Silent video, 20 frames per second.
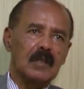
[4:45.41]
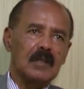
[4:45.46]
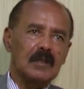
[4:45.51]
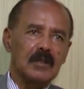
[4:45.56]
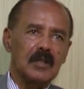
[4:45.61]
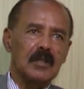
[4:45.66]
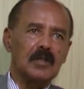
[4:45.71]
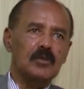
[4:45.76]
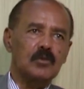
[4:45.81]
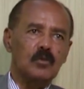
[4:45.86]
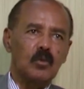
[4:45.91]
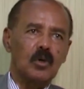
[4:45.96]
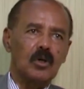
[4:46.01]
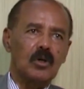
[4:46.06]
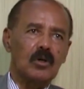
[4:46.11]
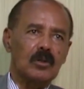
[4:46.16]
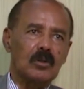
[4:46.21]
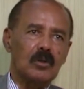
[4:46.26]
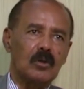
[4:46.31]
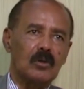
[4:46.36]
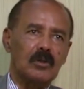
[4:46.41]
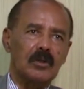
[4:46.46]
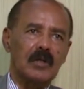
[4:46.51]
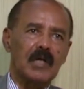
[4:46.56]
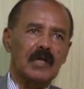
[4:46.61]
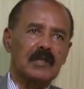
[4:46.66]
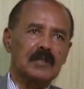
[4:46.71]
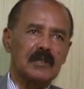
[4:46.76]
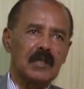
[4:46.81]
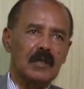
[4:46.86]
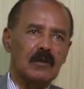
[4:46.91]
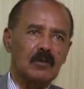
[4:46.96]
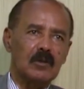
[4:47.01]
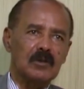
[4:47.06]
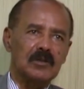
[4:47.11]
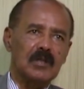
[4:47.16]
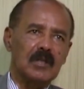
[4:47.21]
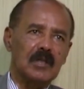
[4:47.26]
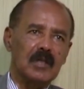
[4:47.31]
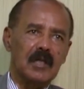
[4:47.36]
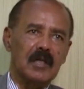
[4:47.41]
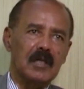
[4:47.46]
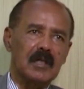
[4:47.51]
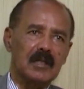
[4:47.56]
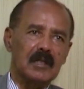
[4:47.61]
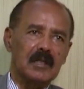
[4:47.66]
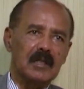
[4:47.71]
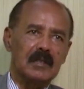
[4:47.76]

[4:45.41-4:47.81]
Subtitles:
This war on Russia was declared